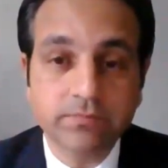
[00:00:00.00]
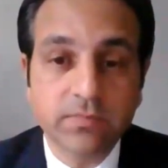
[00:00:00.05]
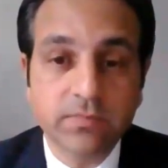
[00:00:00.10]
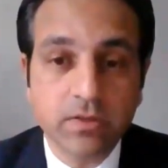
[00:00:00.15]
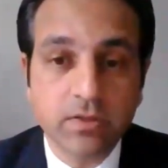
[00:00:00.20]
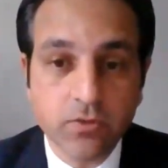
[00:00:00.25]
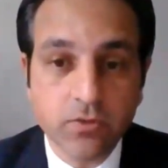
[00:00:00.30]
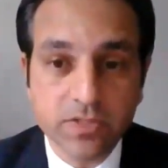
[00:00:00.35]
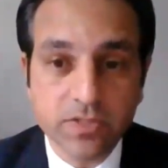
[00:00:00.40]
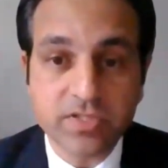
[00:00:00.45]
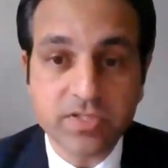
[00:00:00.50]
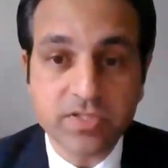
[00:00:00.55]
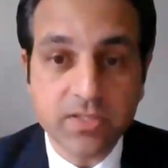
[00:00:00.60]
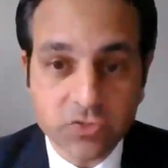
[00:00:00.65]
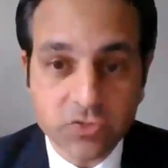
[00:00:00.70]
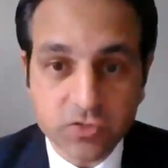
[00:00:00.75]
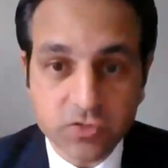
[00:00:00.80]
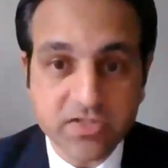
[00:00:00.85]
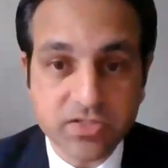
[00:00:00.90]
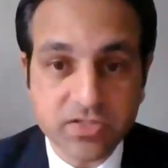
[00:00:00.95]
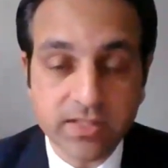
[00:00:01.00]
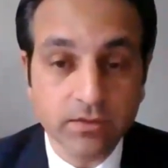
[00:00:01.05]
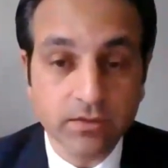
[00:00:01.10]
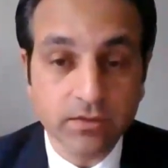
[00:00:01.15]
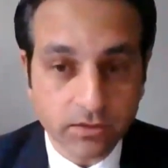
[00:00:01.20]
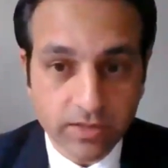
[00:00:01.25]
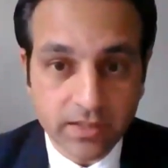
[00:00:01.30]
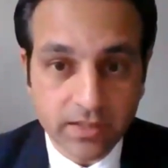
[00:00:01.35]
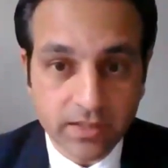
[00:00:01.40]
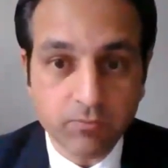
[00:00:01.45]
who is interested in
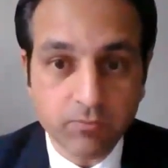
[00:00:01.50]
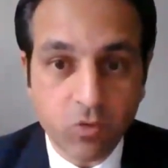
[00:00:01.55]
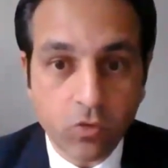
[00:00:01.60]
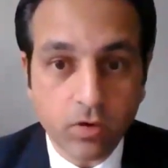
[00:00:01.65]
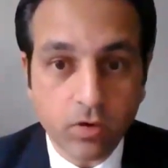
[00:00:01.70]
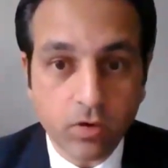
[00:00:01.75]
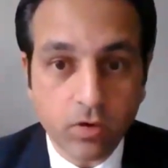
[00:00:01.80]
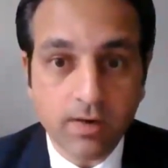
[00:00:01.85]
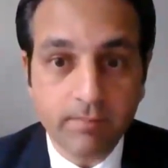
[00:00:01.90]
learning more